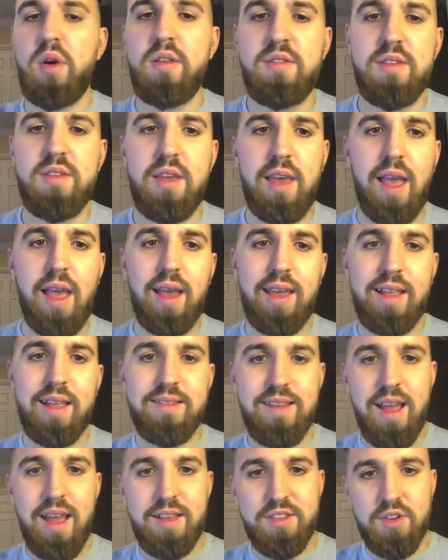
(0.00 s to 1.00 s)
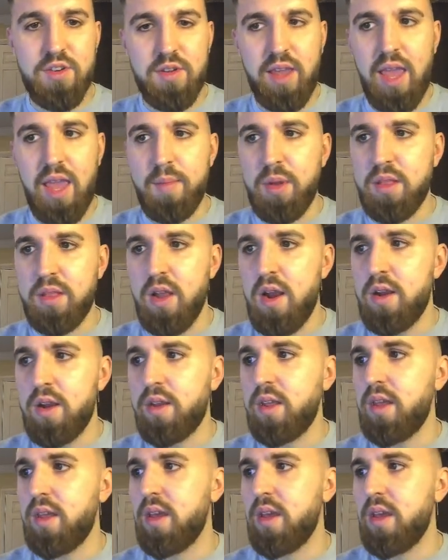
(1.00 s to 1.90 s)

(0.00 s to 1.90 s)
against Leicester in game week 30.